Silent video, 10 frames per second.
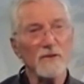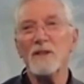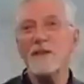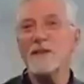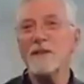
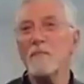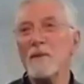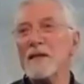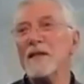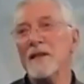What is the
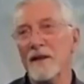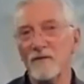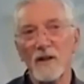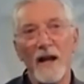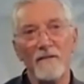meaning of
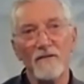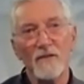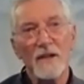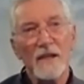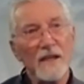life
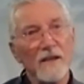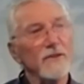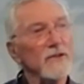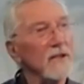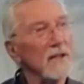if
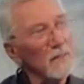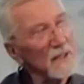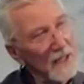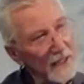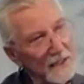it's going to
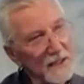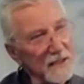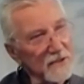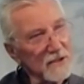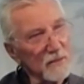be like
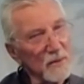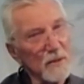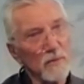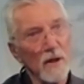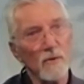this, that
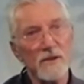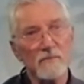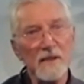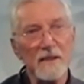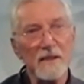people always
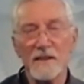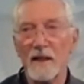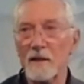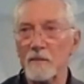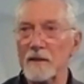meet the
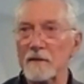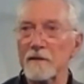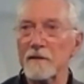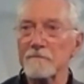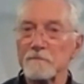same end?